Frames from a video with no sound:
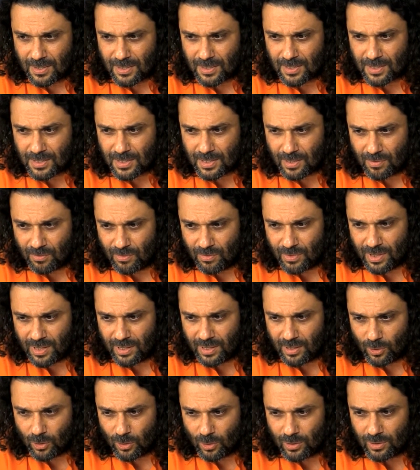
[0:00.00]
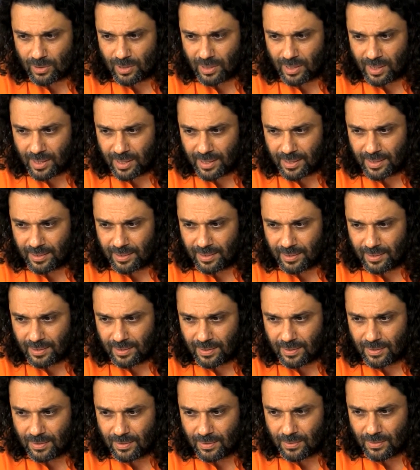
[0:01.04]
Somewhere along the line,
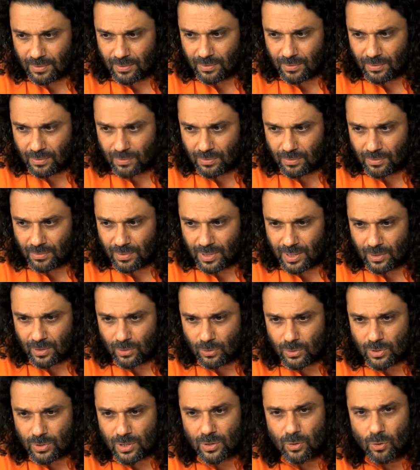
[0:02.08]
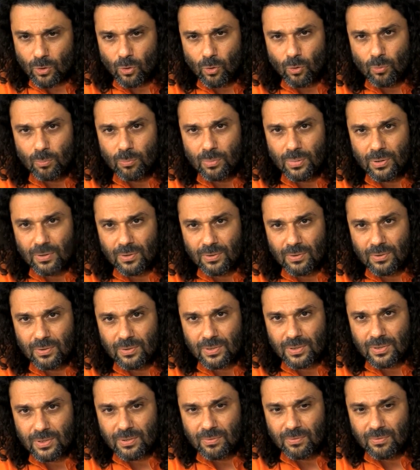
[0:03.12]
we are losing hope.
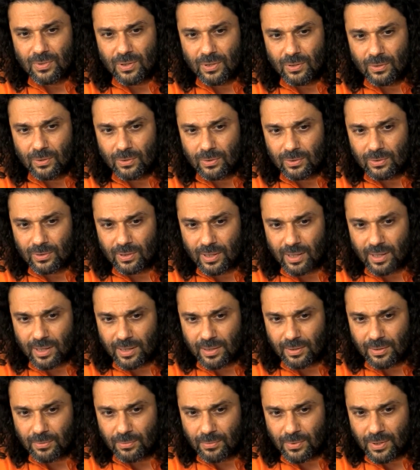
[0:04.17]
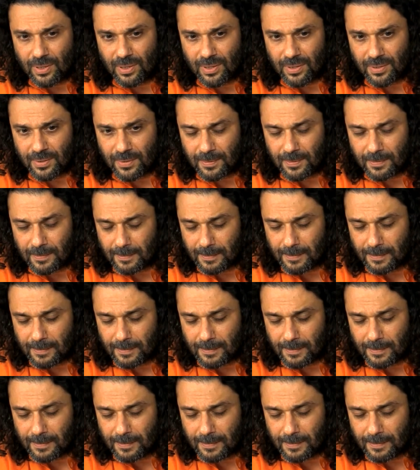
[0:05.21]
Somewhere along the line, we are